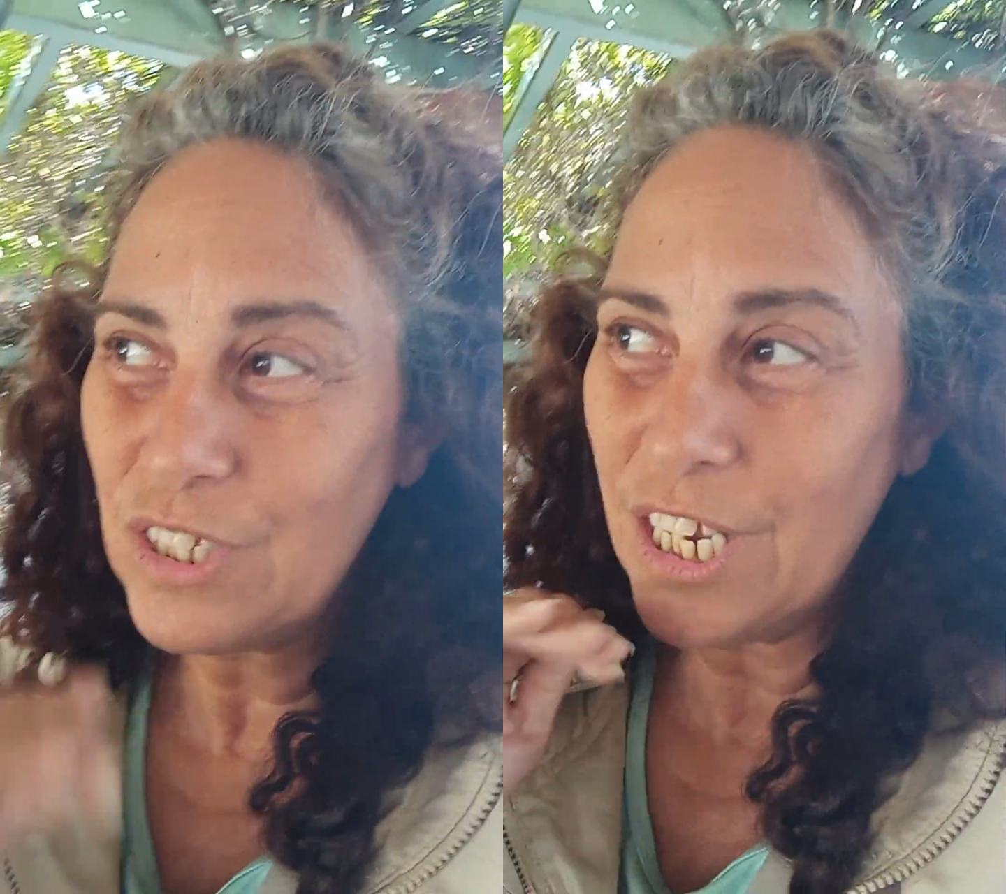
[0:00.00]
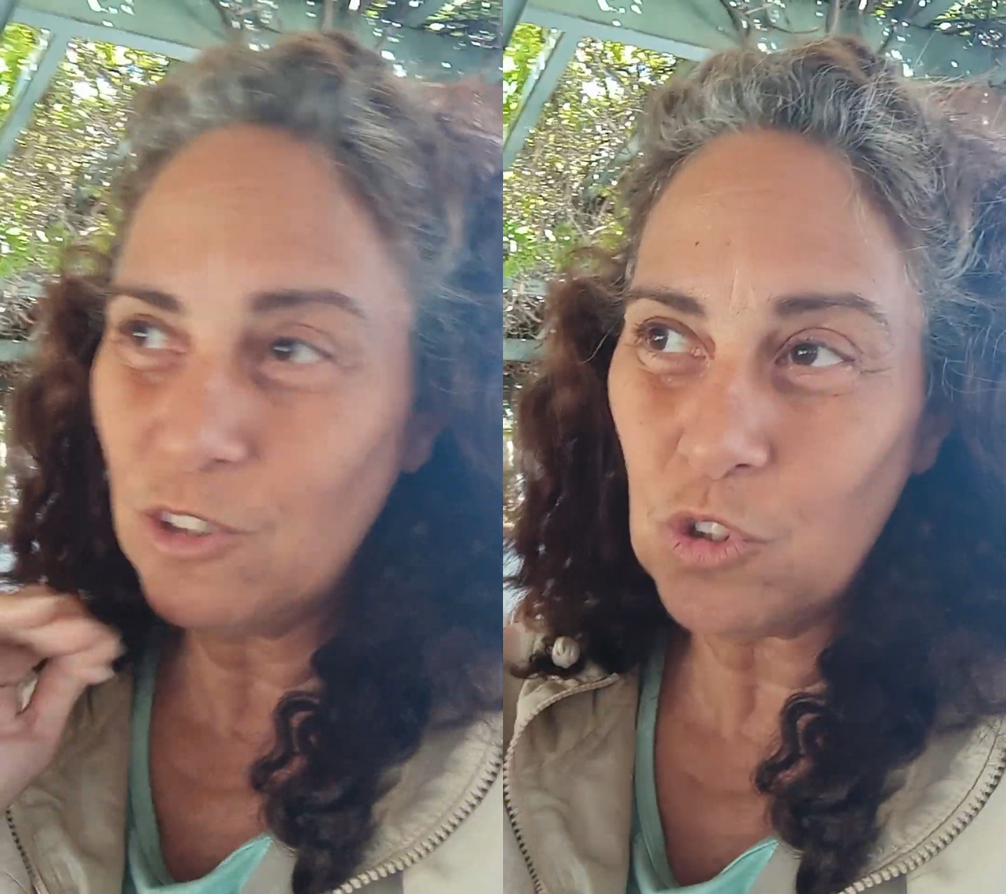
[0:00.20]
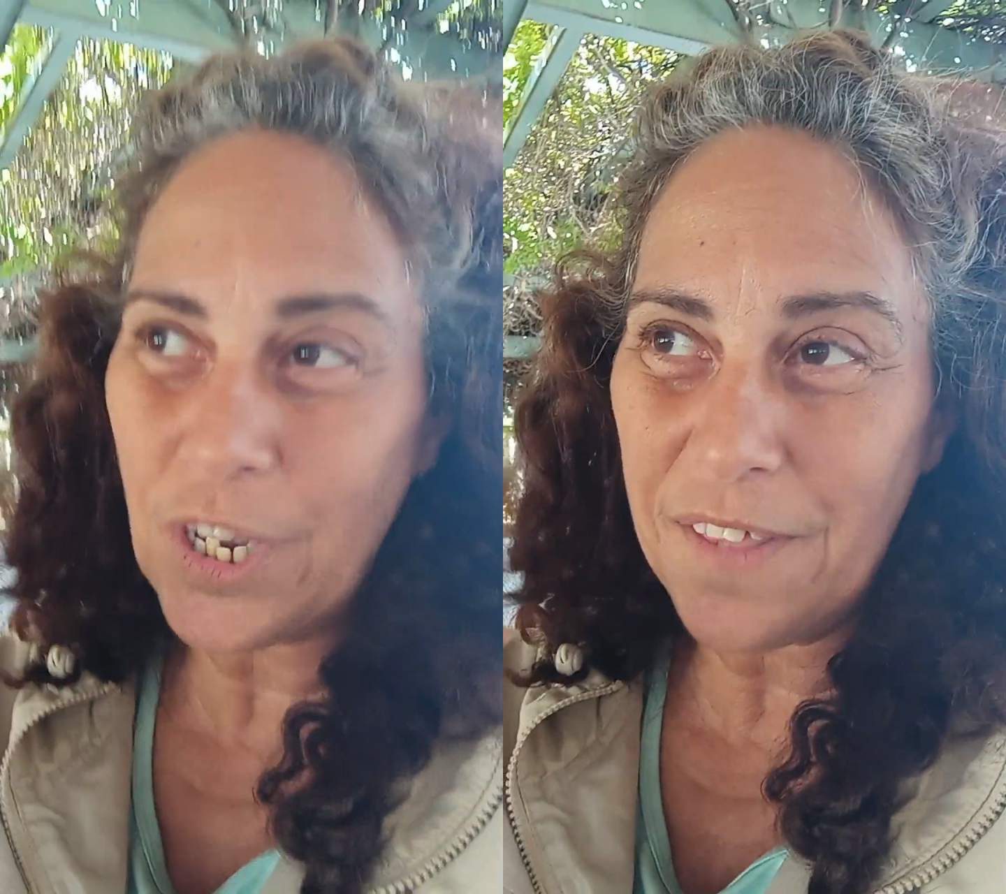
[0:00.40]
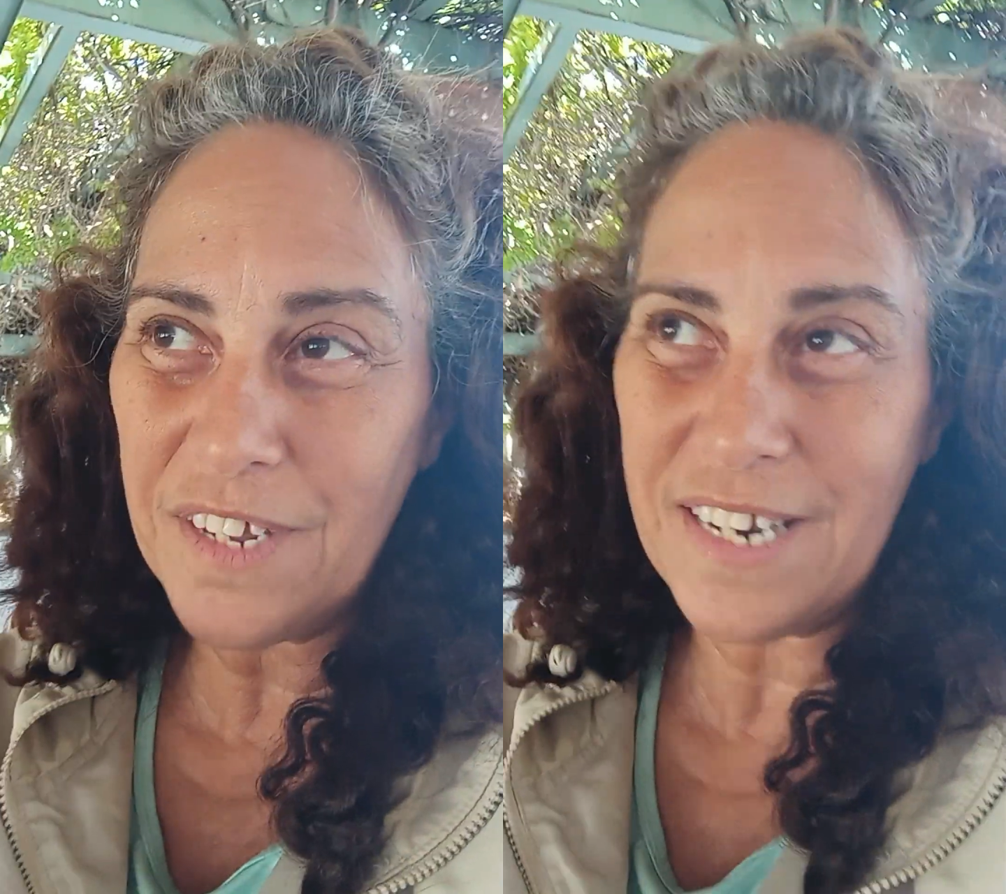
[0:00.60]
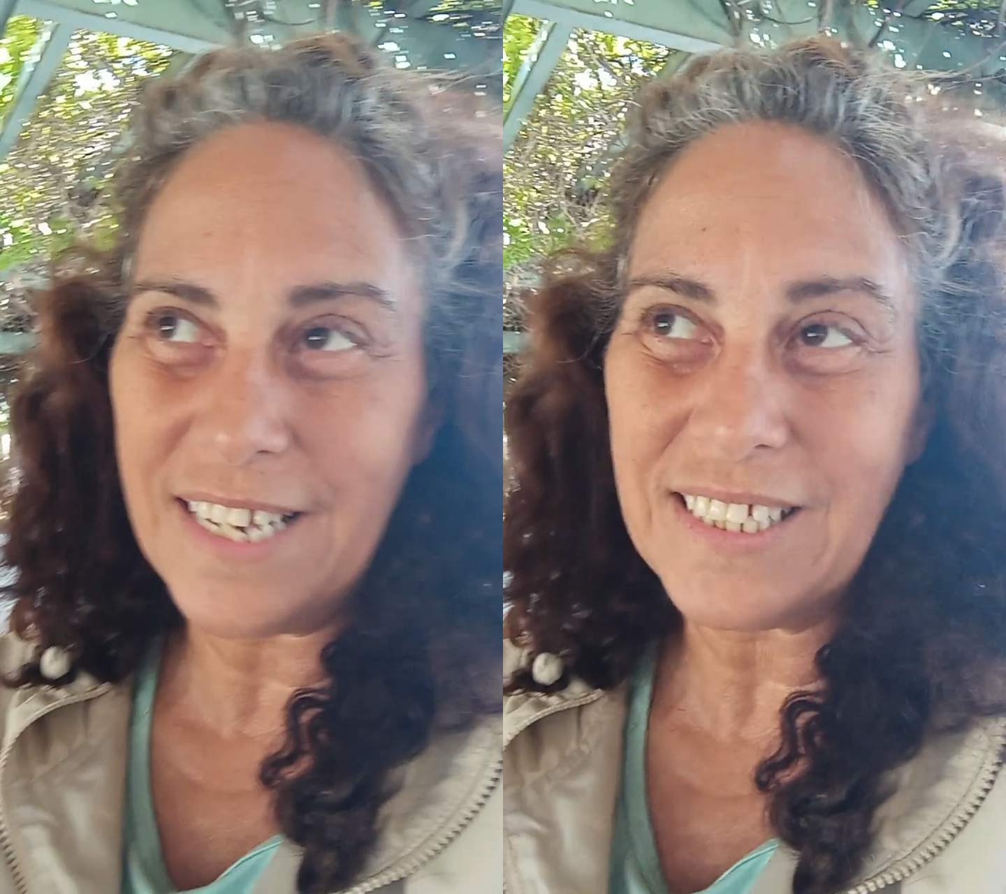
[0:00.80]
in
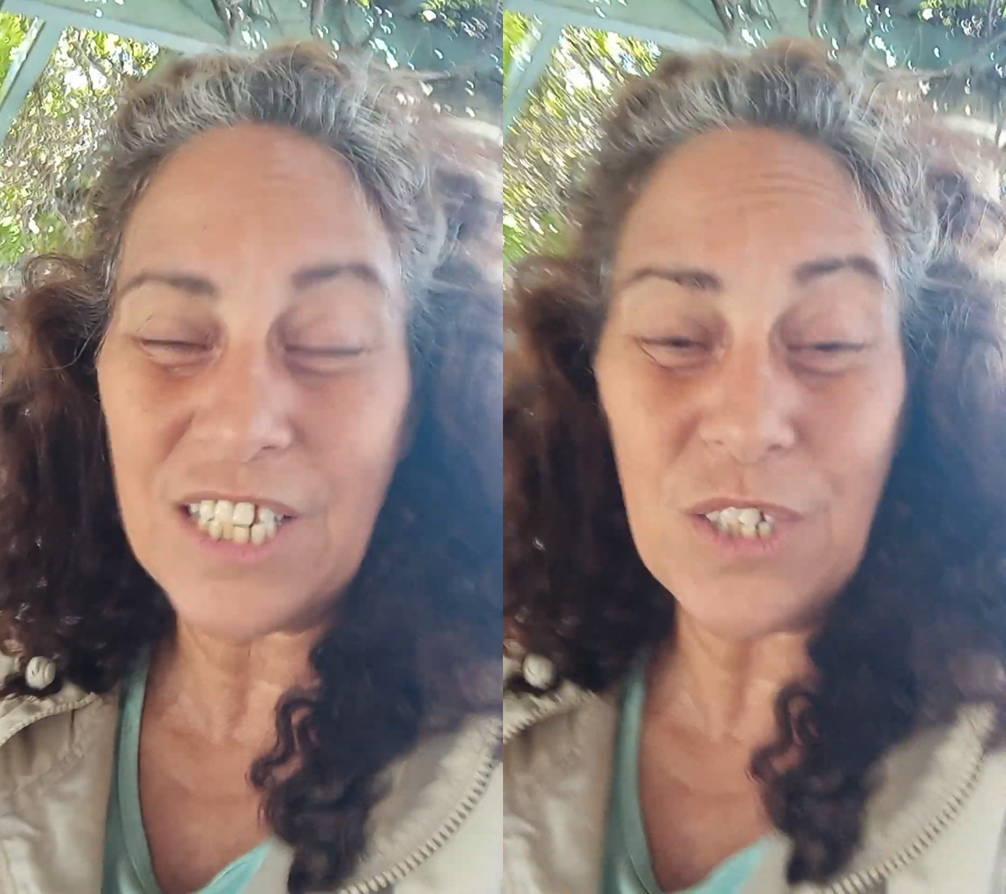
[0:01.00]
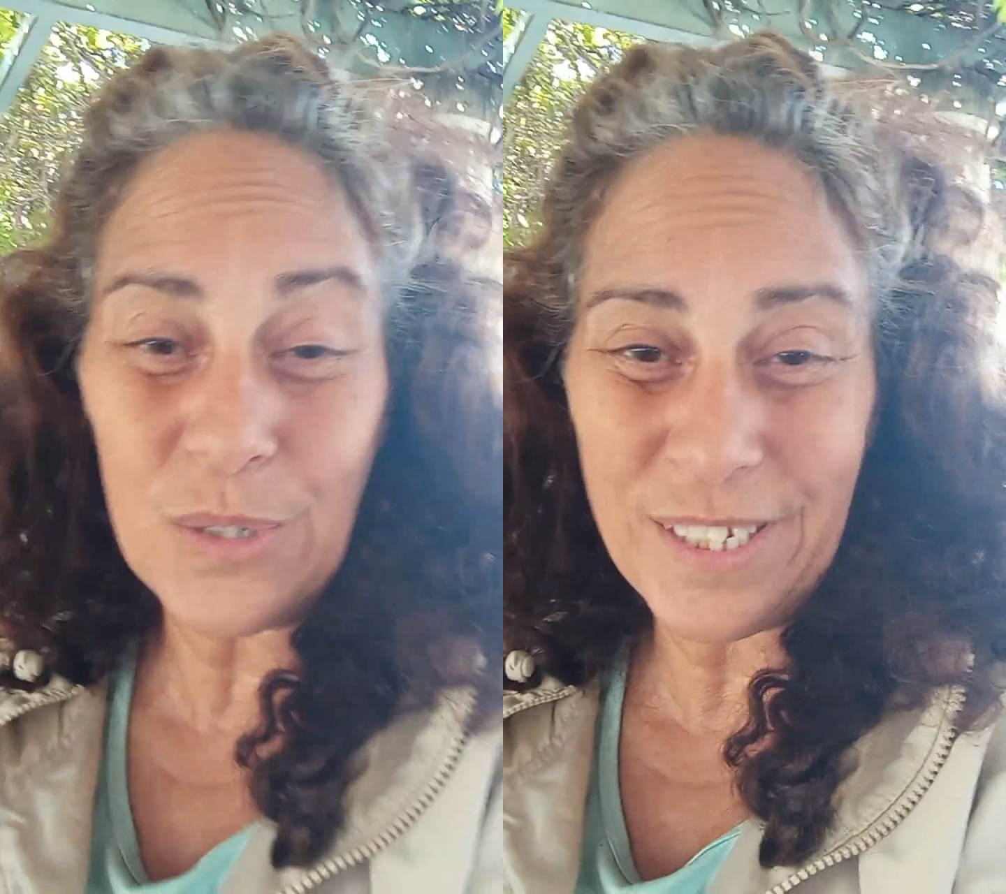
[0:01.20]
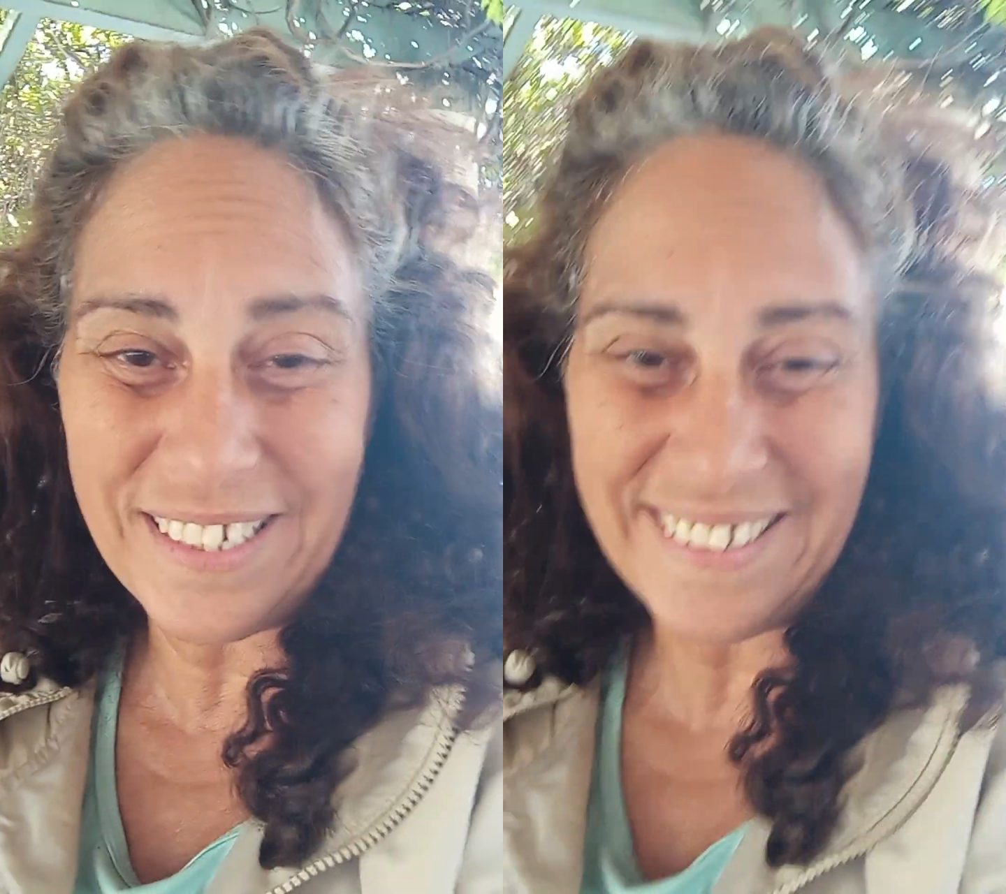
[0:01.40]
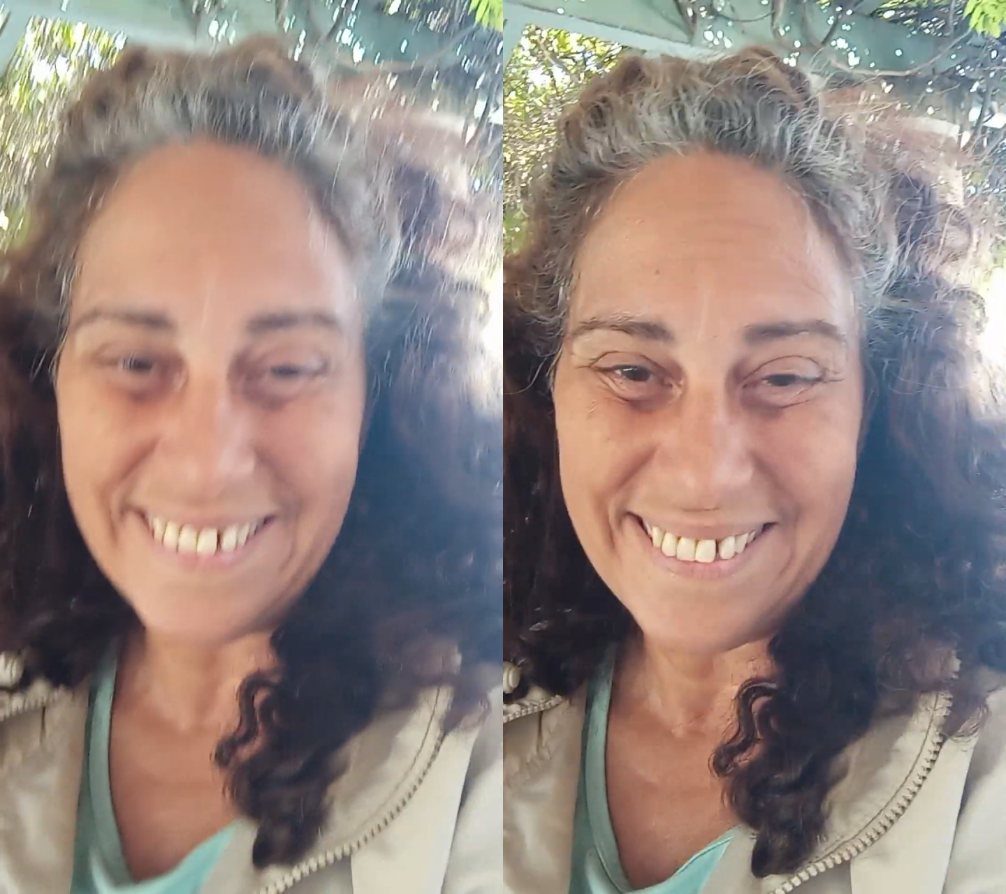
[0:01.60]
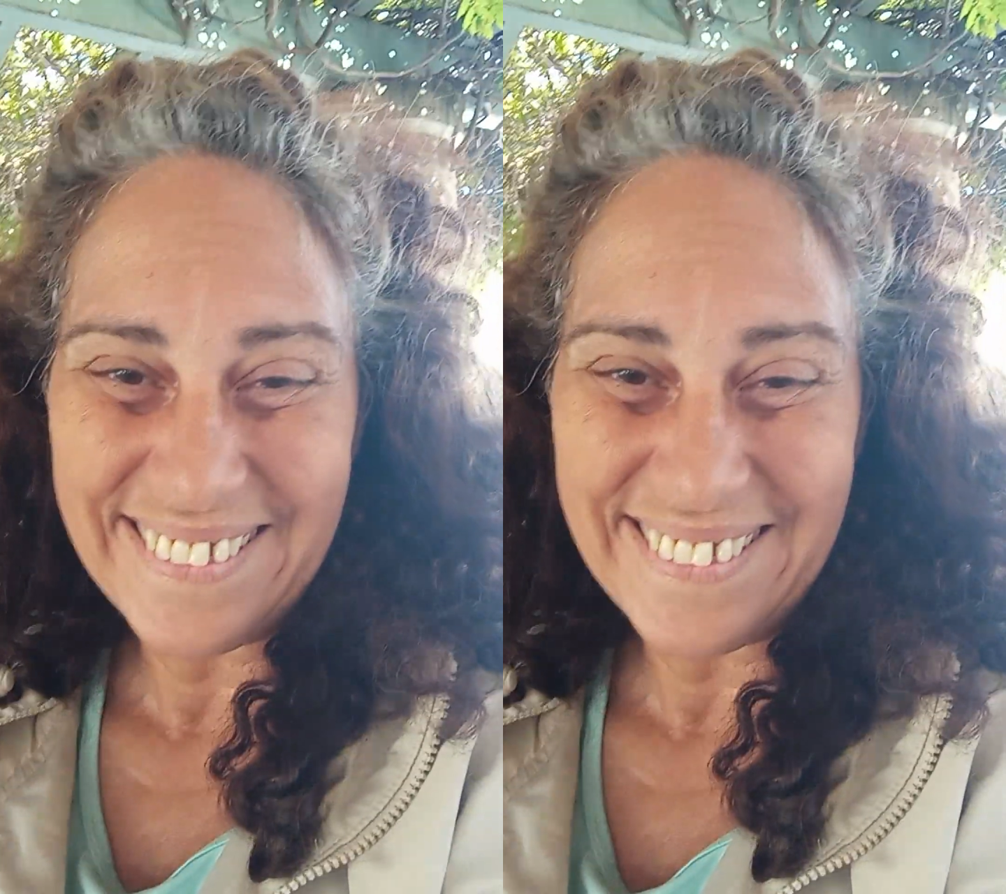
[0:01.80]
togetherness and unity.